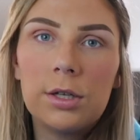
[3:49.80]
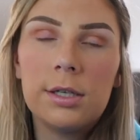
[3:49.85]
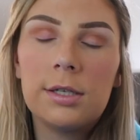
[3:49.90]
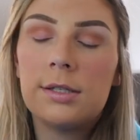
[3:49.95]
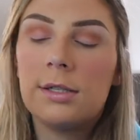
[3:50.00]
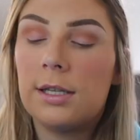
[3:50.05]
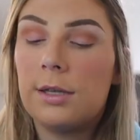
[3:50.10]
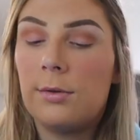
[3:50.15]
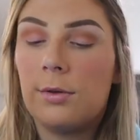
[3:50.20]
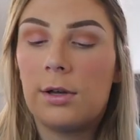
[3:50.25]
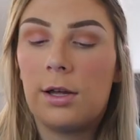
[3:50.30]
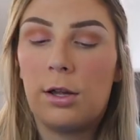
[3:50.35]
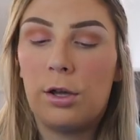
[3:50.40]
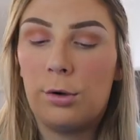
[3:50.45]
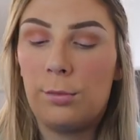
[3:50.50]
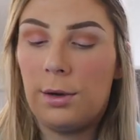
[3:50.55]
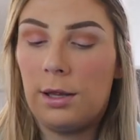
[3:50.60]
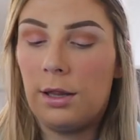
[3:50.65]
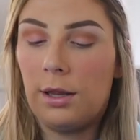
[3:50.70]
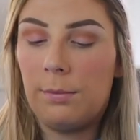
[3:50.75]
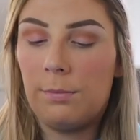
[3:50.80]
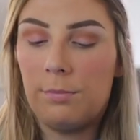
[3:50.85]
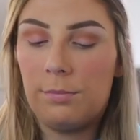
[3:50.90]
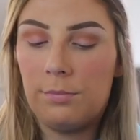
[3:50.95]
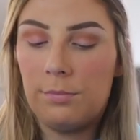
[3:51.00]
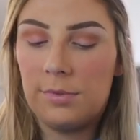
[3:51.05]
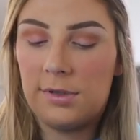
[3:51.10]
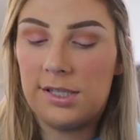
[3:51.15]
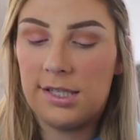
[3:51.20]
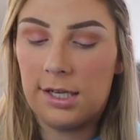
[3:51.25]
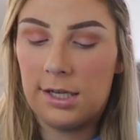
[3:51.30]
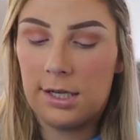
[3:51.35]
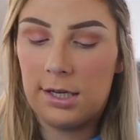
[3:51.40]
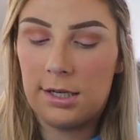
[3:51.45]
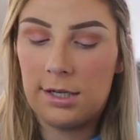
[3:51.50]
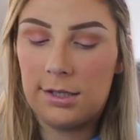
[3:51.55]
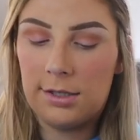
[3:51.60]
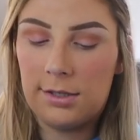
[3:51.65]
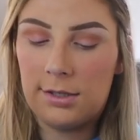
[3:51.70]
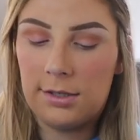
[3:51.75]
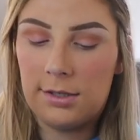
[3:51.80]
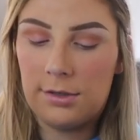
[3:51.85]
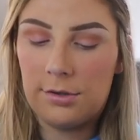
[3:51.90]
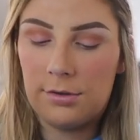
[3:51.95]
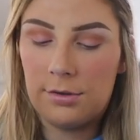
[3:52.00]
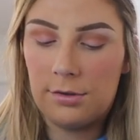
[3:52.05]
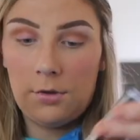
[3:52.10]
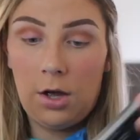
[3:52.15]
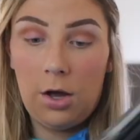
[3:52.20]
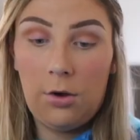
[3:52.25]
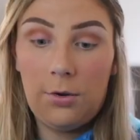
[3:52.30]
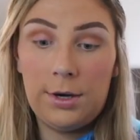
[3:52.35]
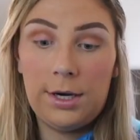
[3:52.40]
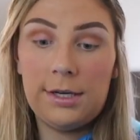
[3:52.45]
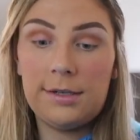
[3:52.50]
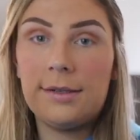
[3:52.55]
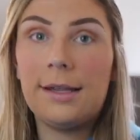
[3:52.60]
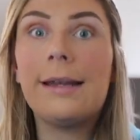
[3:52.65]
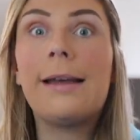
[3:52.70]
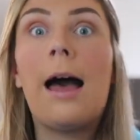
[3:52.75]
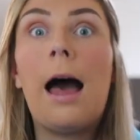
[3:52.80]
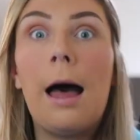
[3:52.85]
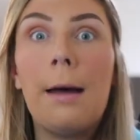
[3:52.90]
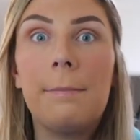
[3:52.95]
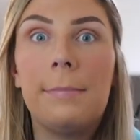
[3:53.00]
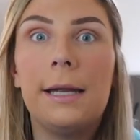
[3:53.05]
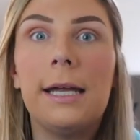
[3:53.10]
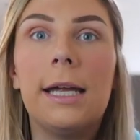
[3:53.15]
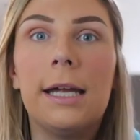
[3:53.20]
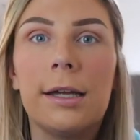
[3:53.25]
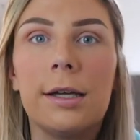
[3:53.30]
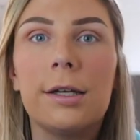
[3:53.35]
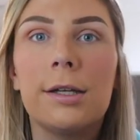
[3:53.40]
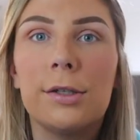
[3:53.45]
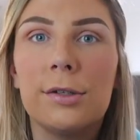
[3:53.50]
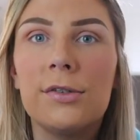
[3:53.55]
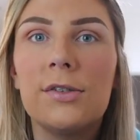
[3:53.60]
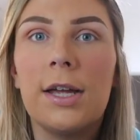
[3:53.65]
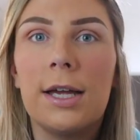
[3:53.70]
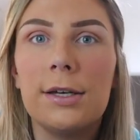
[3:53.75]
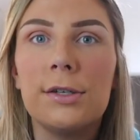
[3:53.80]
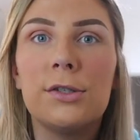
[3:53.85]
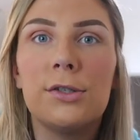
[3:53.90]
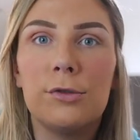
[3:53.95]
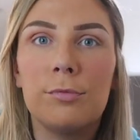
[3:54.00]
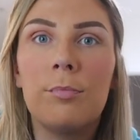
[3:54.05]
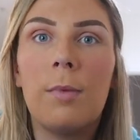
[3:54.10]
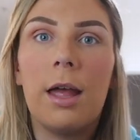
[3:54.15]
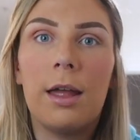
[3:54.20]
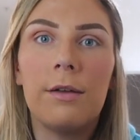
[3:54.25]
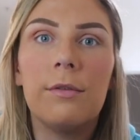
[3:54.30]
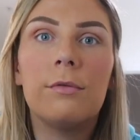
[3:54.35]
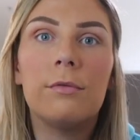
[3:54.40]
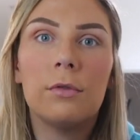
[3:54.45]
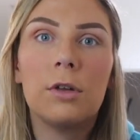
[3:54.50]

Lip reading: look and see what color my lipstick is. Oh, and it's like hot pink, so that's my